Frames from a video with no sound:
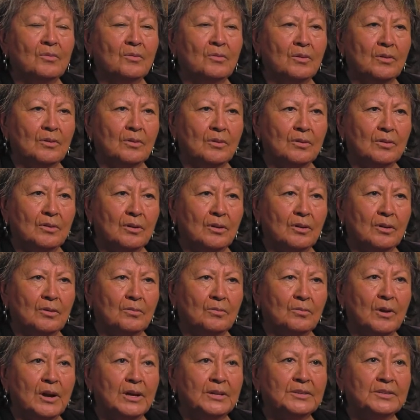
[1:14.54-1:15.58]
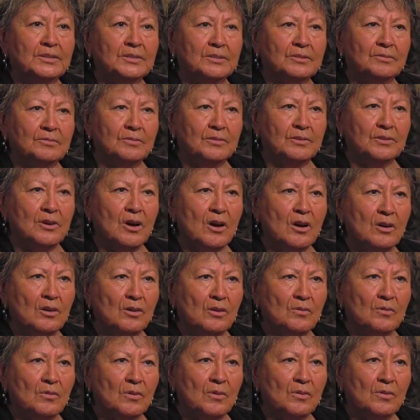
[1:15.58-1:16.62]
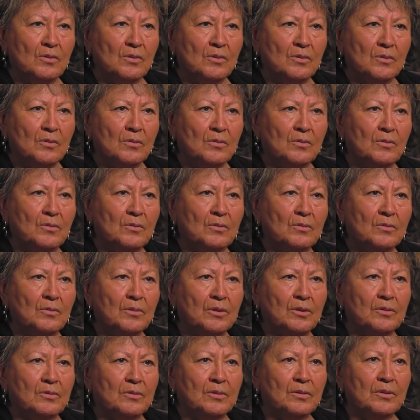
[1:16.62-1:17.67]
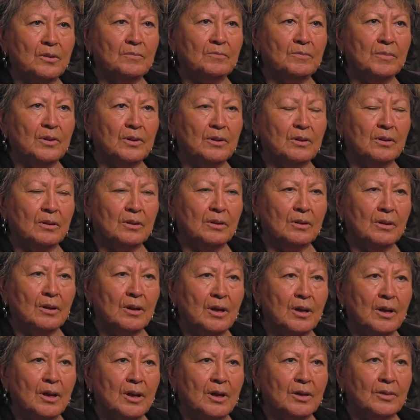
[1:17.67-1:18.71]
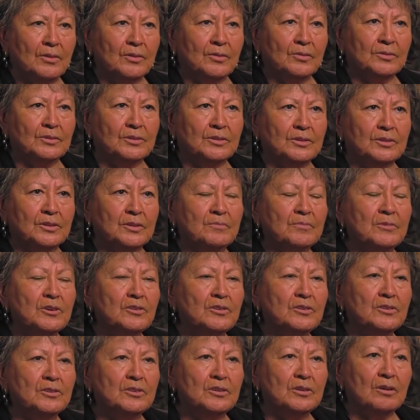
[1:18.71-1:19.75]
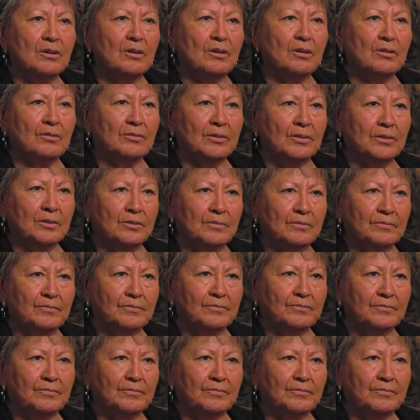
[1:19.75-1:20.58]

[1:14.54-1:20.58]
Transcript: where uh, west of Watonga, where we grew up, and there was a community hall there.